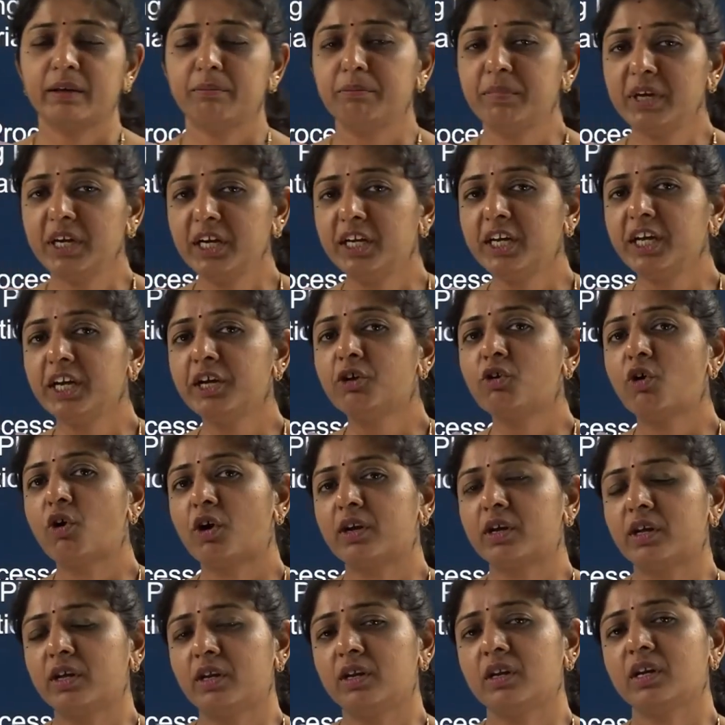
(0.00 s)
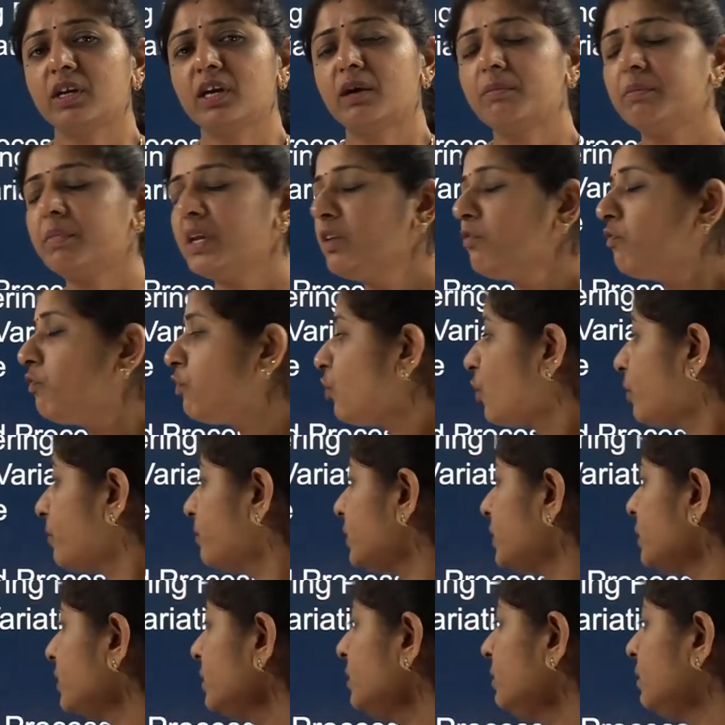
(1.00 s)
Bt cotton coming
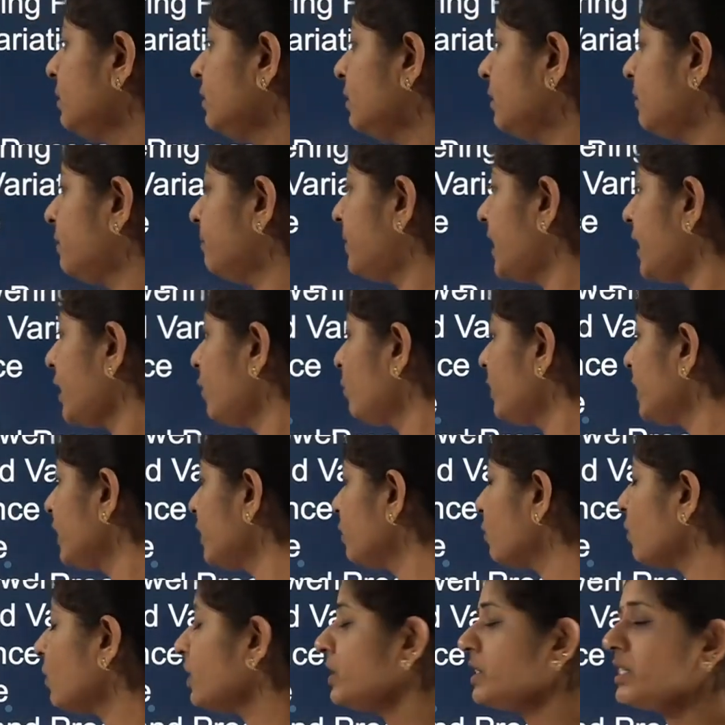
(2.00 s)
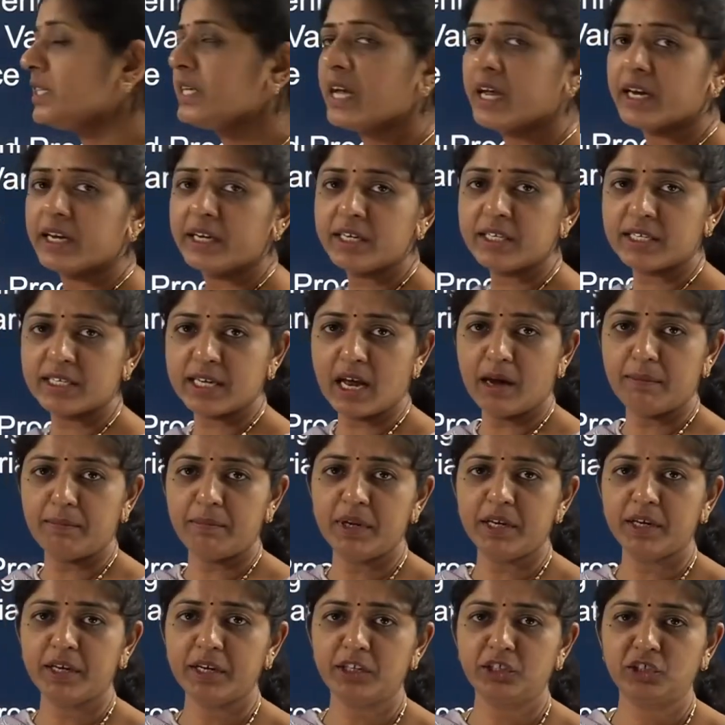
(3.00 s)
from the biotechnology and its
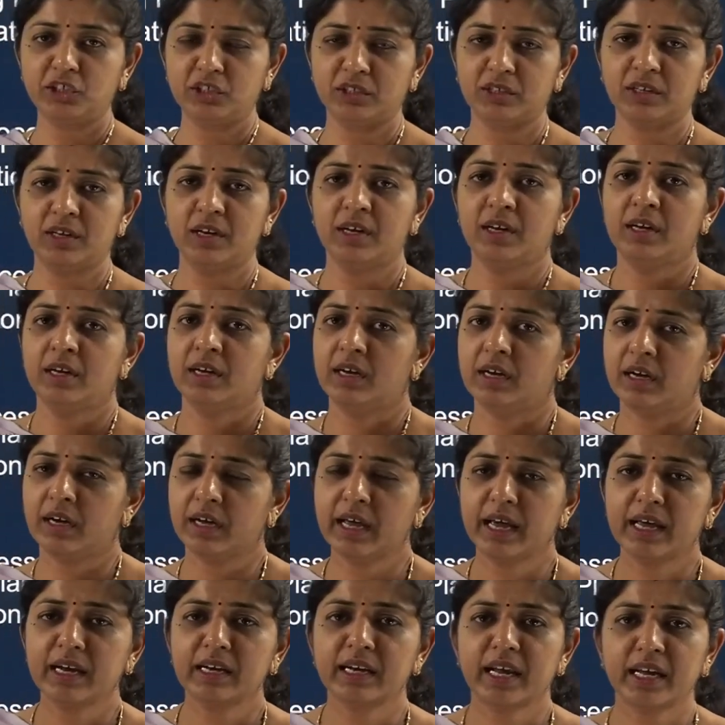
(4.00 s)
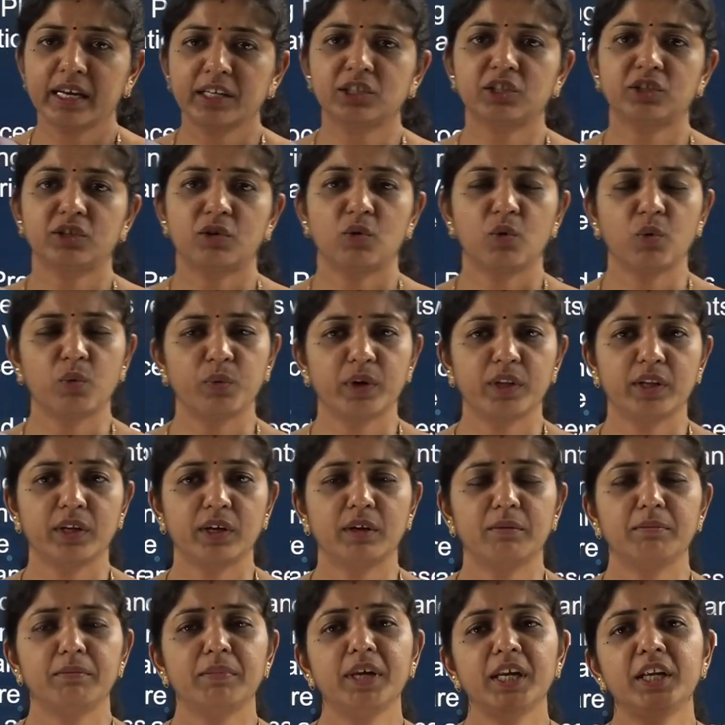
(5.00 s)
application. Again next over
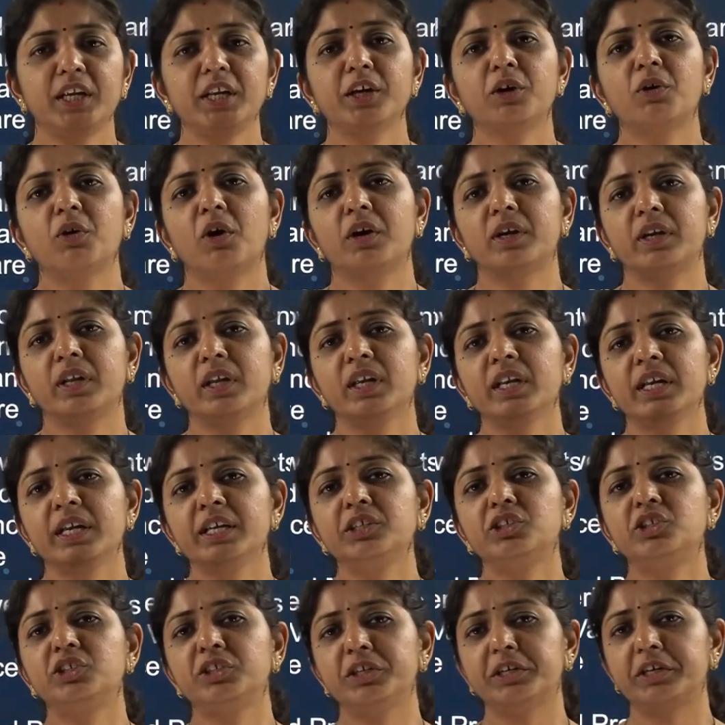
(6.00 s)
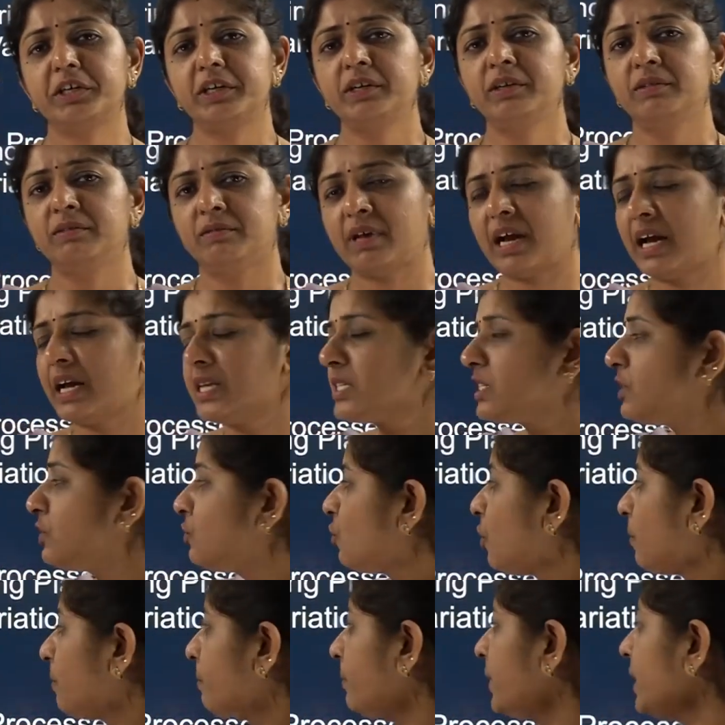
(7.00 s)
there. Bt cotton is shared as a
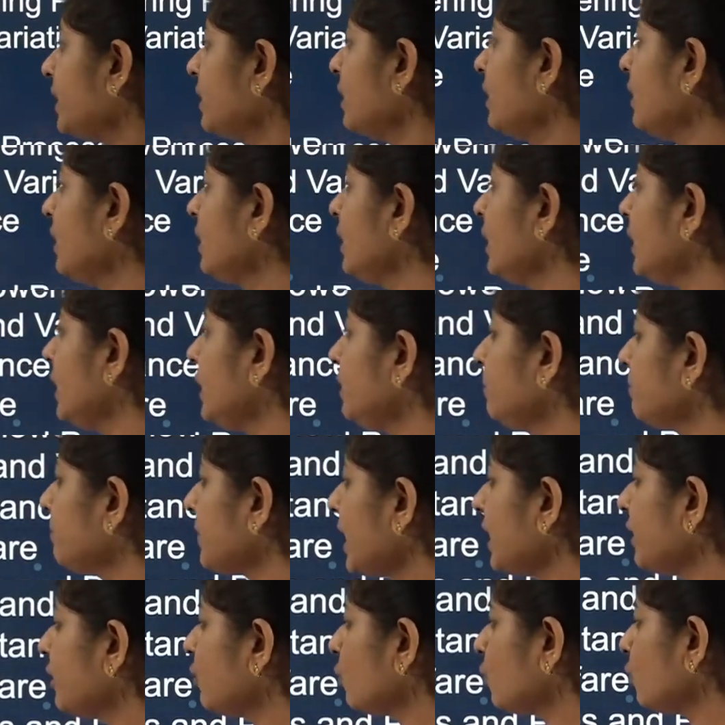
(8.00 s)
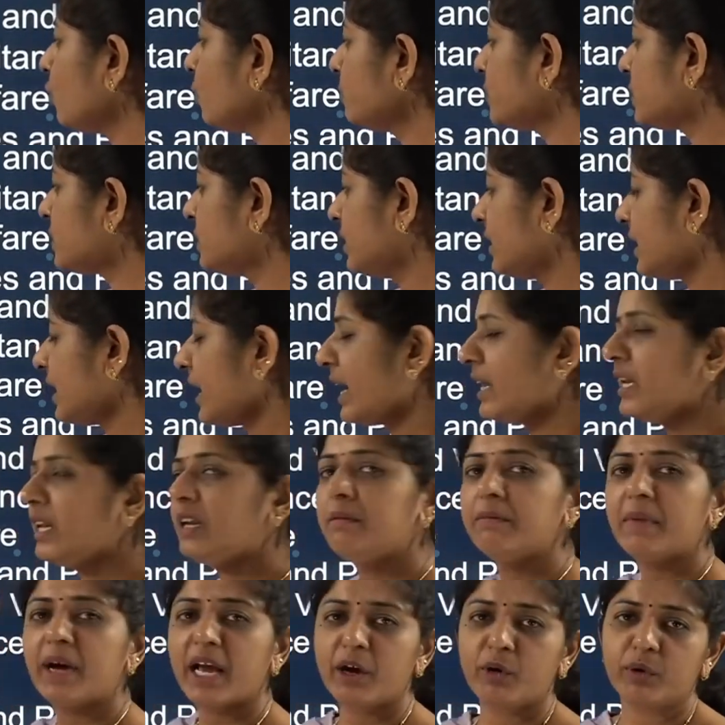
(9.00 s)
topic in microbes and
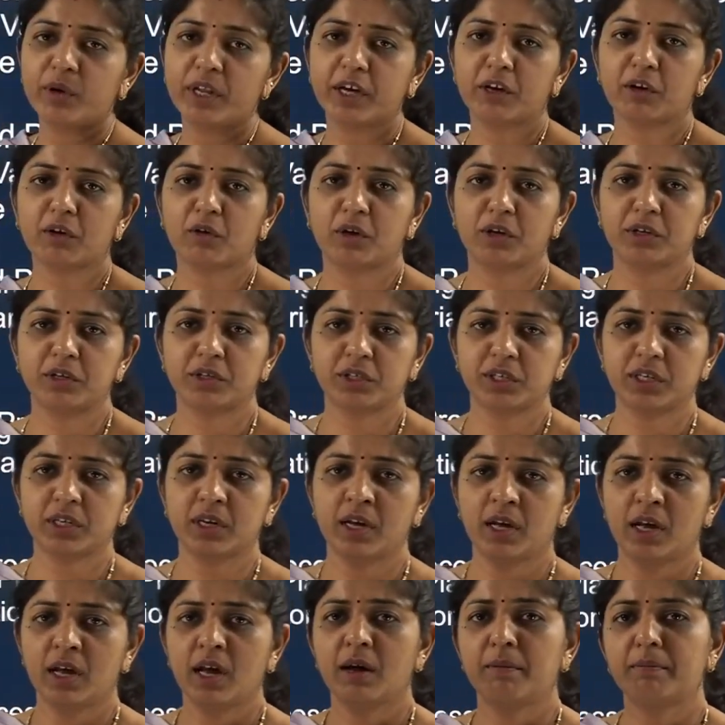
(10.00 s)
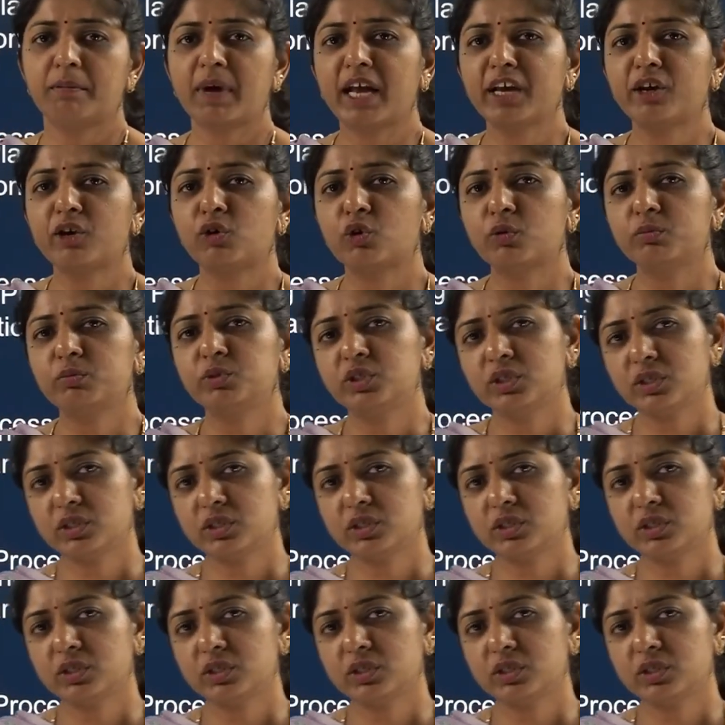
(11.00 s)
in biotechnology. Microbe